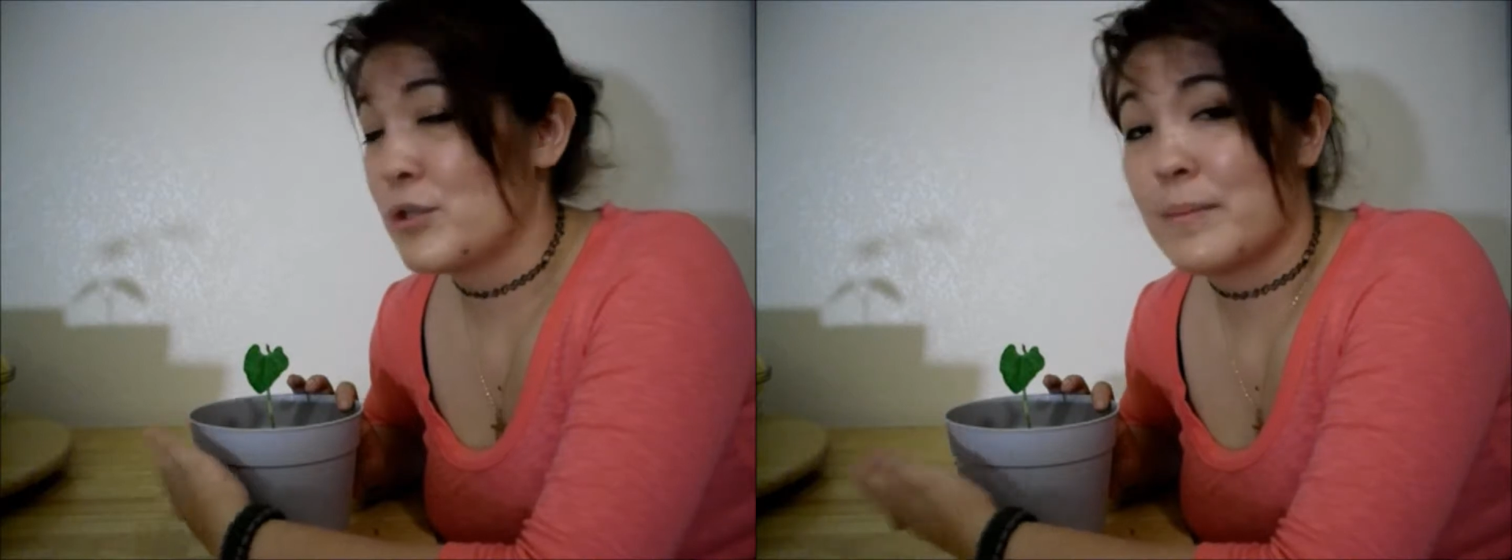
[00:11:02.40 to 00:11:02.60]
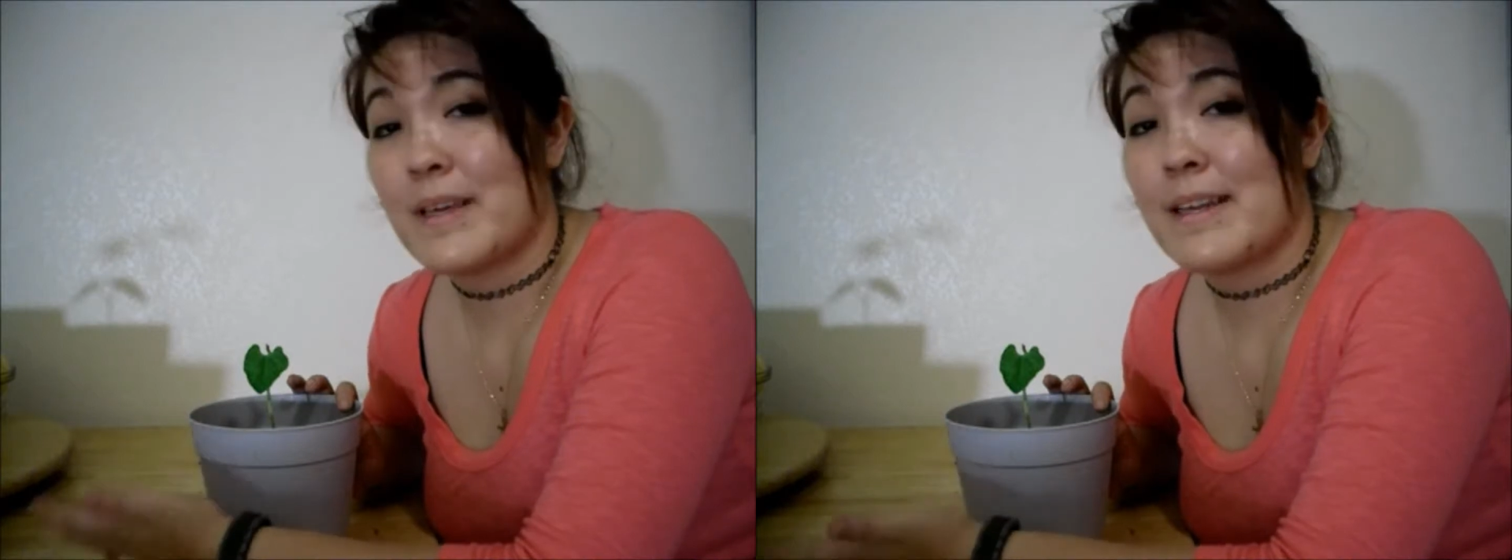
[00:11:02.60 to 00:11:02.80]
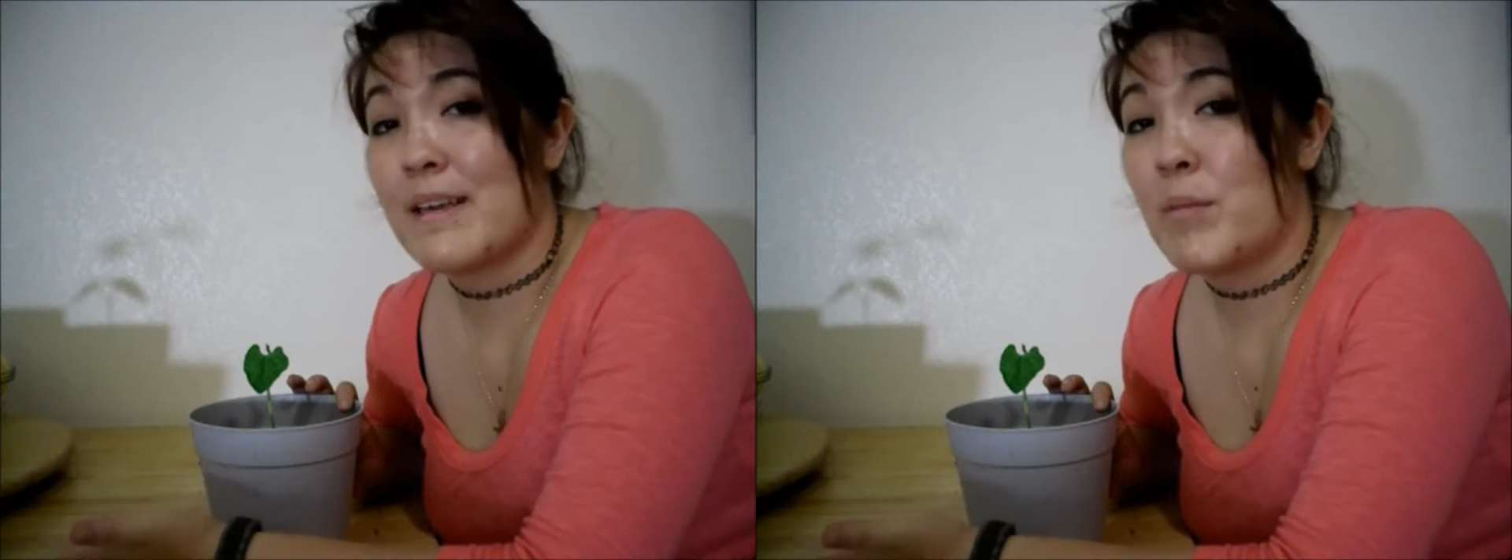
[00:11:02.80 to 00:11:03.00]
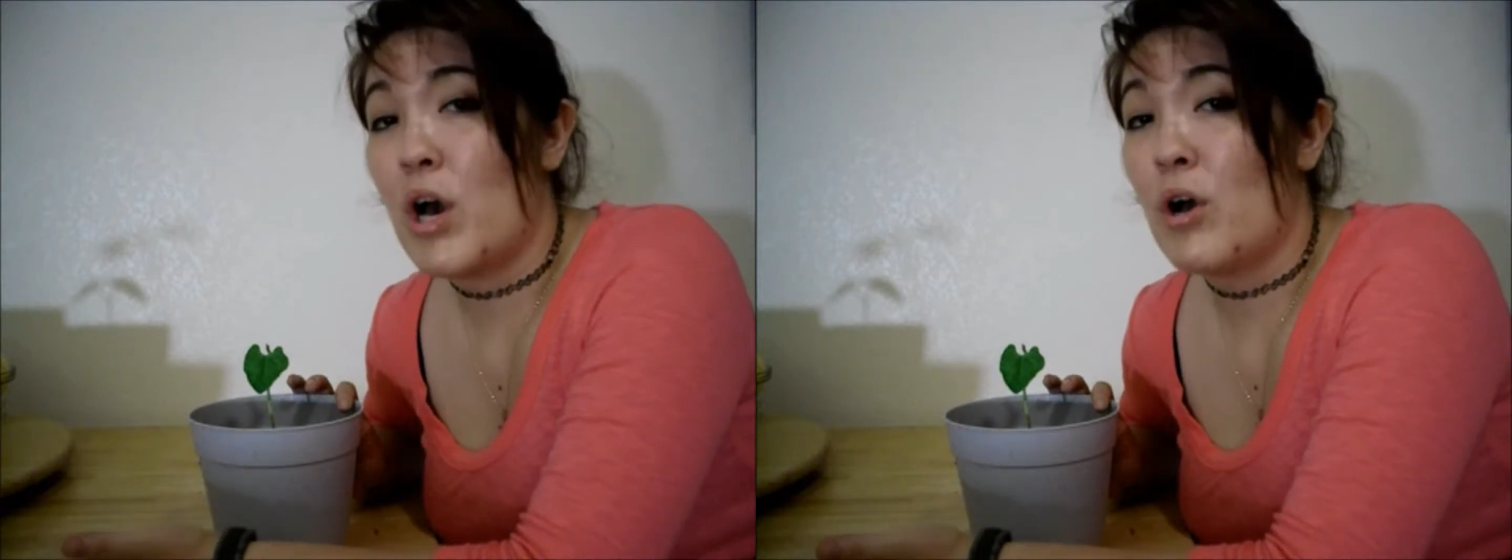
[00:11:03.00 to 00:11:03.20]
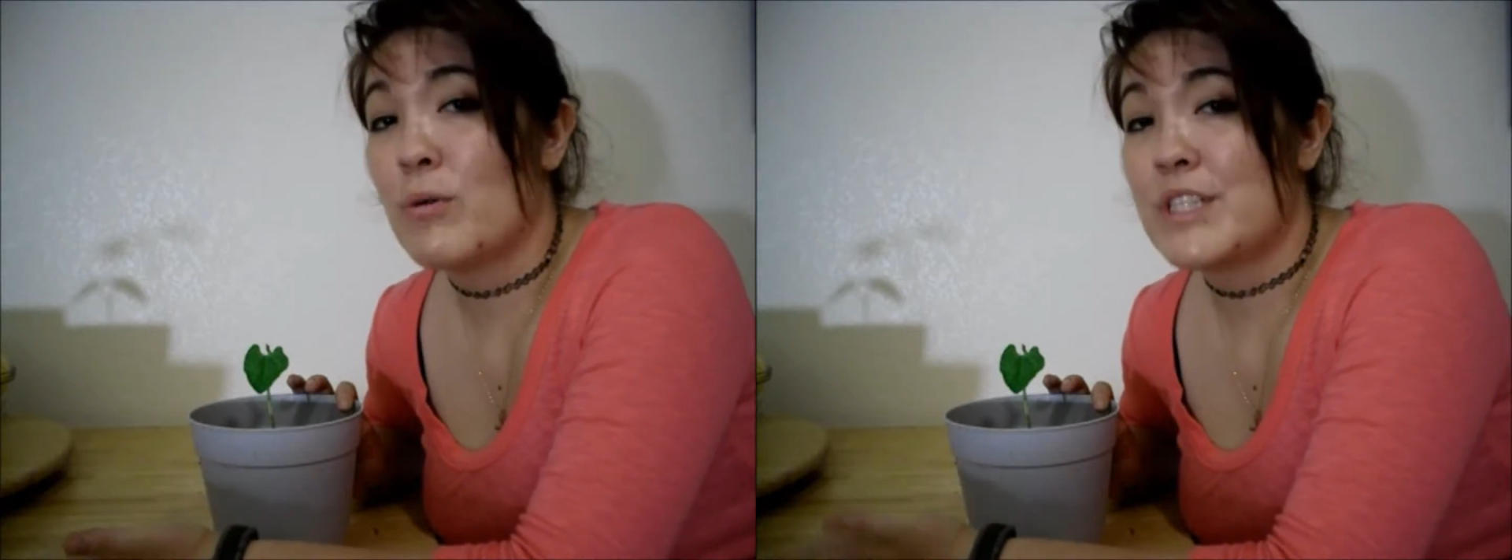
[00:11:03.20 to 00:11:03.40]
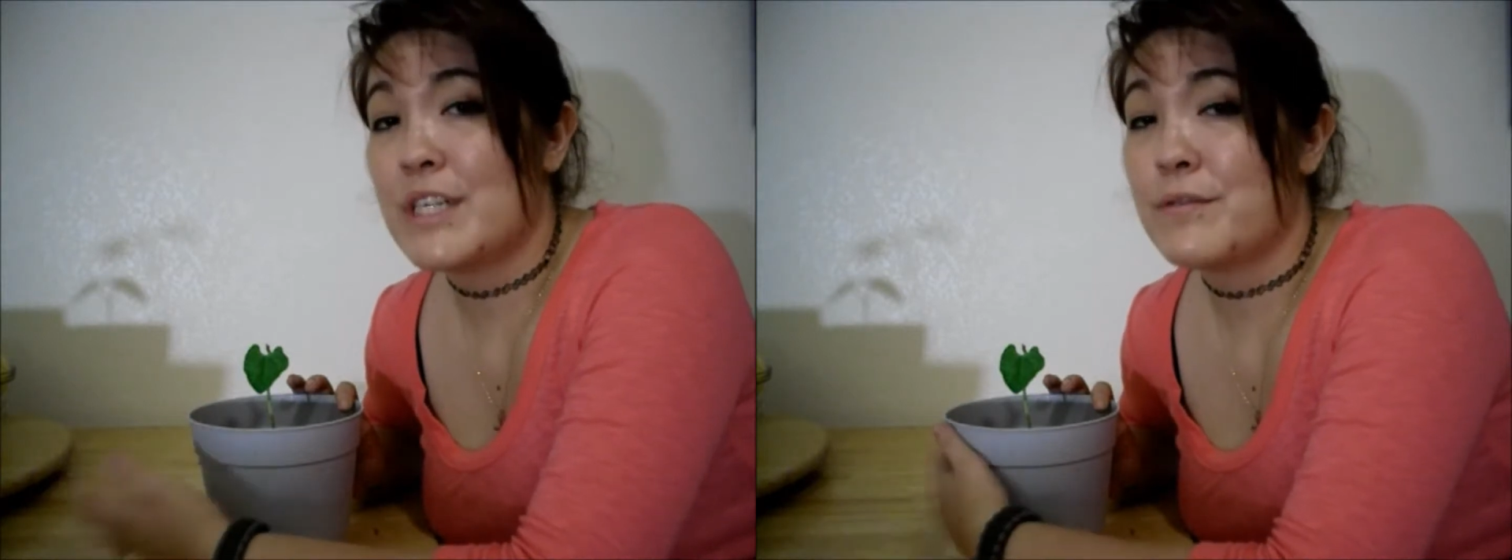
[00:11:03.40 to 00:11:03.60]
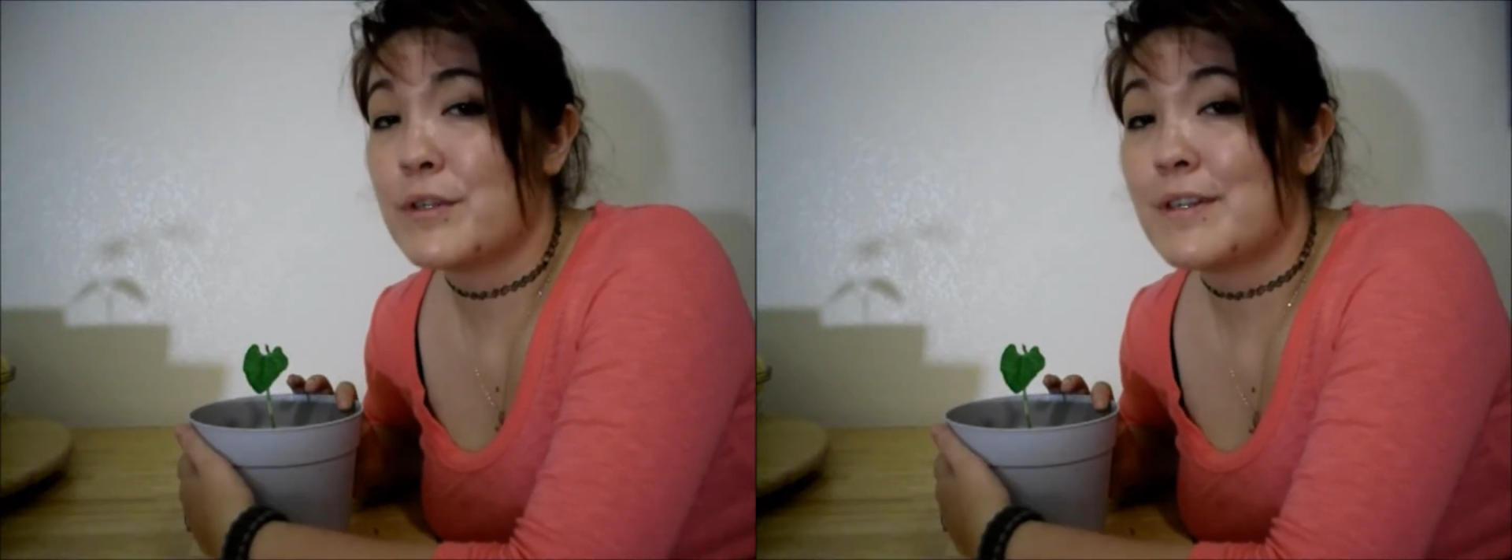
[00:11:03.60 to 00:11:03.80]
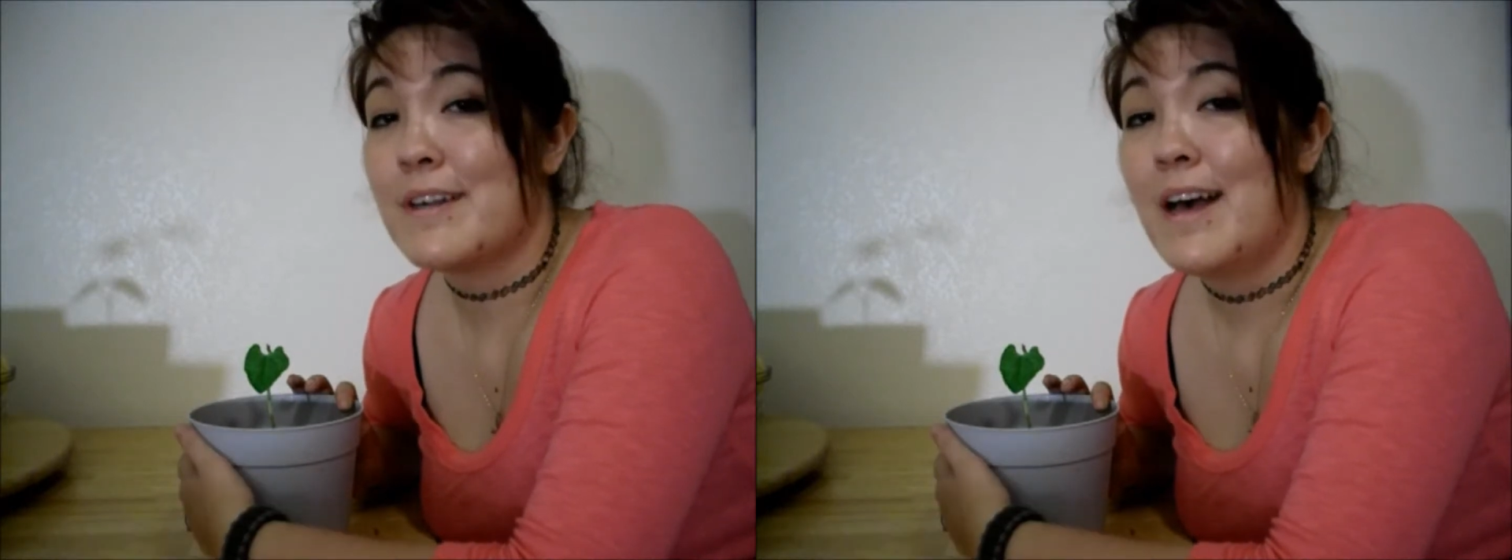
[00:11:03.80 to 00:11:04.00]
shoot me an email,
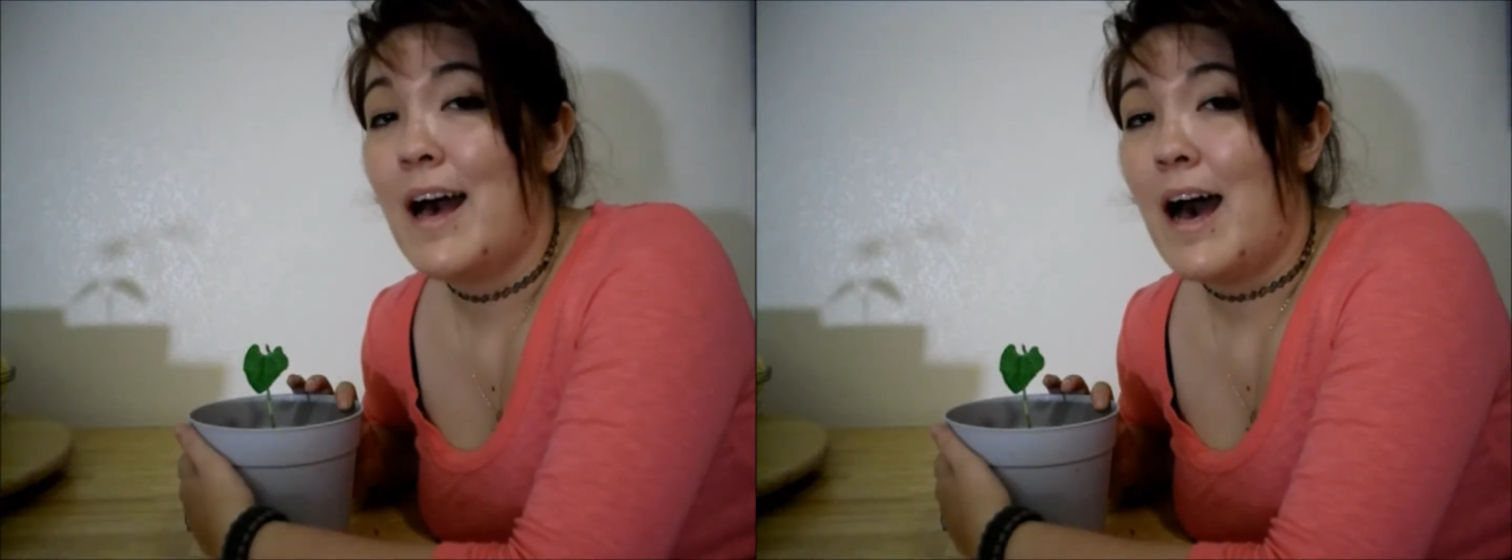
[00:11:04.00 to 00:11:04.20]
whichever.